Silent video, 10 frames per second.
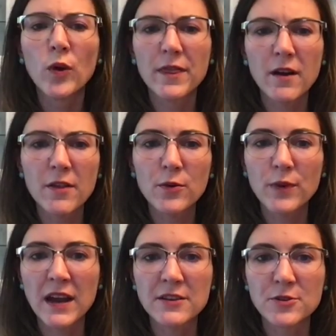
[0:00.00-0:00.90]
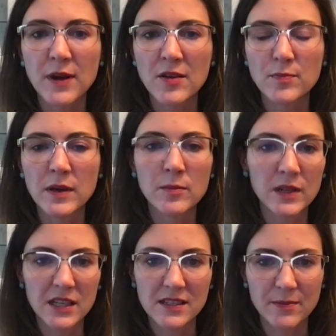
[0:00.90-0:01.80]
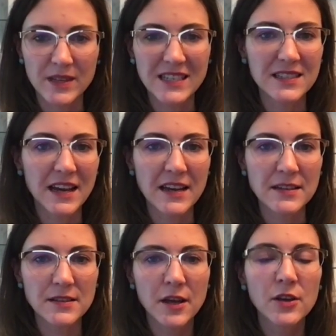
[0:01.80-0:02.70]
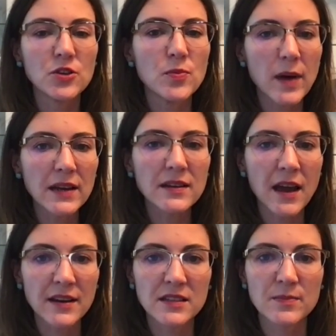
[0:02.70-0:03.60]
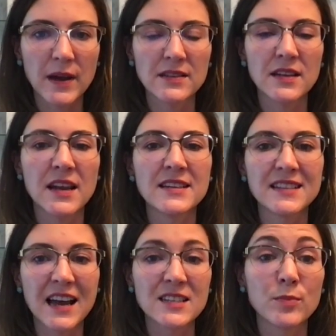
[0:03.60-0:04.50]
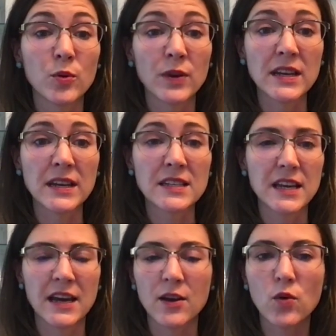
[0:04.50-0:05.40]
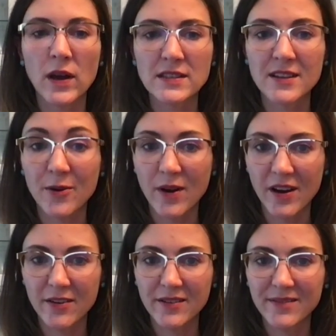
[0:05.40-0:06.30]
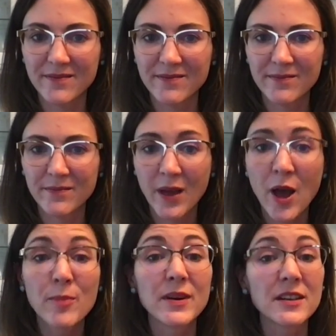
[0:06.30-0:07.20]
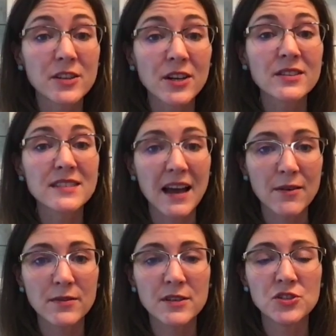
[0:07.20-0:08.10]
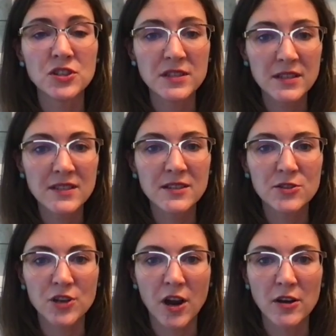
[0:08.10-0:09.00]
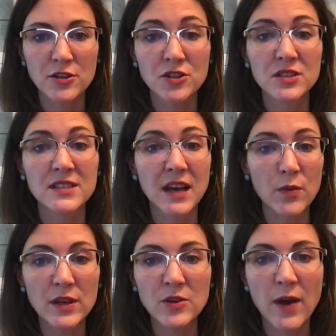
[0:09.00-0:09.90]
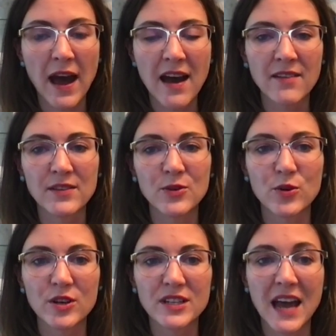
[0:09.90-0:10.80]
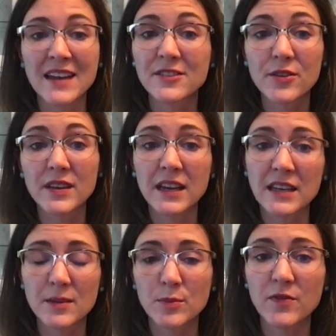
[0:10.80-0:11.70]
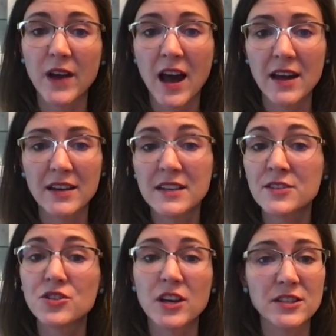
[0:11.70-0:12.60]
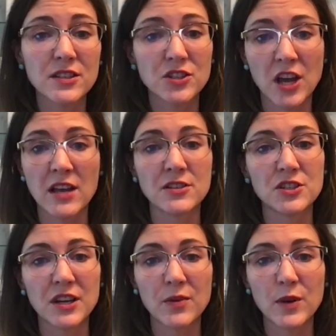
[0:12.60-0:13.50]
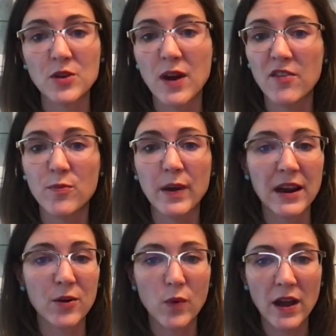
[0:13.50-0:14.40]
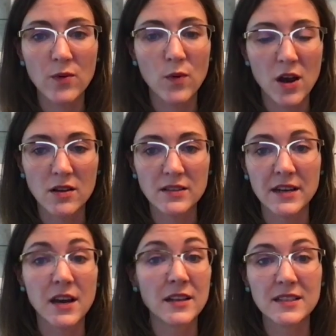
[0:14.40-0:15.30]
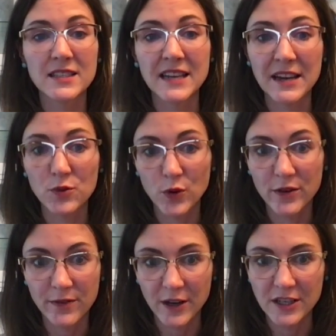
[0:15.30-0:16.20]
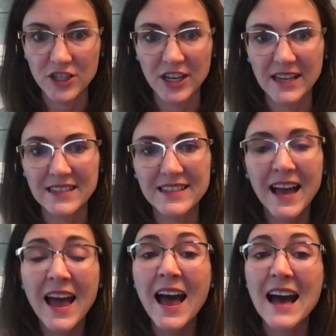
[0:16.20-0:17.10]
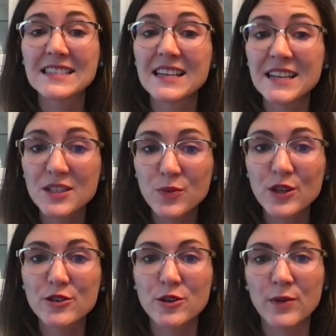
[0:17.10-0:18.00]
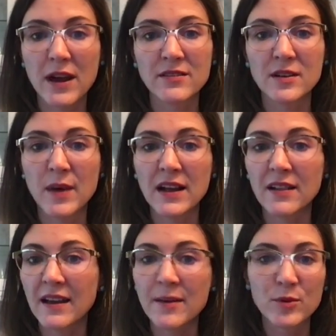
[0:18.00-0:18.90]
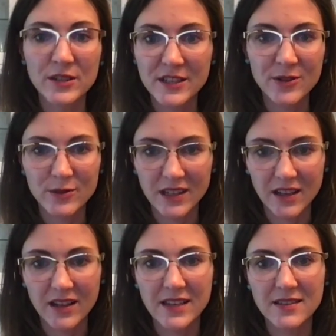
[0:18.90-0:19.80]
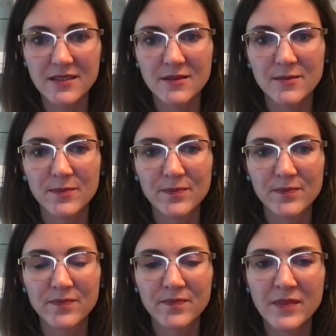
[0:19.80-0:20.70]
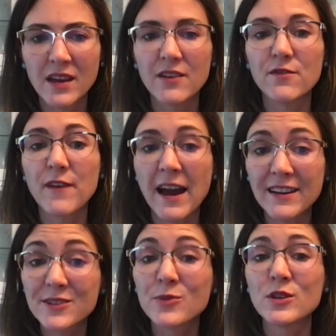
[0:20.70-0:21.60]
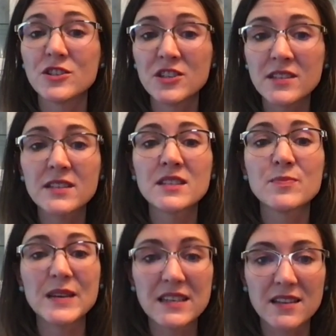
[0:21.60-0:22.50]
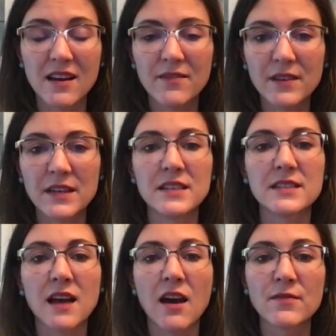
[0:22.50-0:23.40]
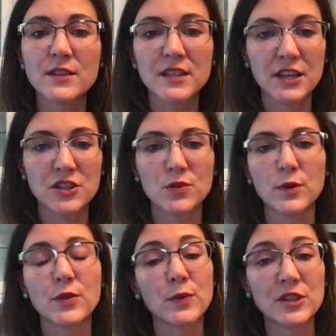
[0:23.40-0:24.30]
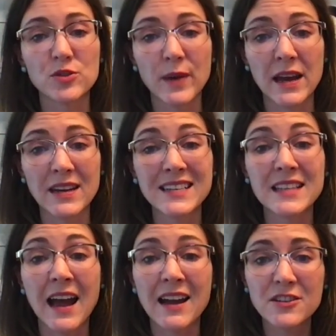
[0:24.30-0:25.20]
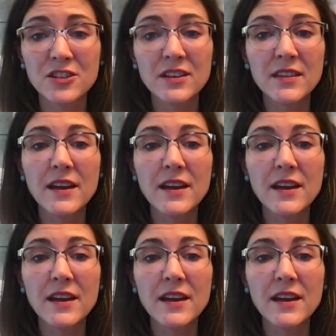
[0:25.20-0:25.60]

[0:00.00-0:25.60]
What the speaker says: all the rage around minimalism these days, you might not expect today's gospel reading to hit quite so hard. But it turns out that Jesus' charge to sell what you have in order to enter the kingdom of God is just as challenging when you have bare white walls and unstained wood furnishings as it is when you're surrounded by glamorous hues and glitz. In fact, what Jesus speaks of in his conversation with the rich man is actually the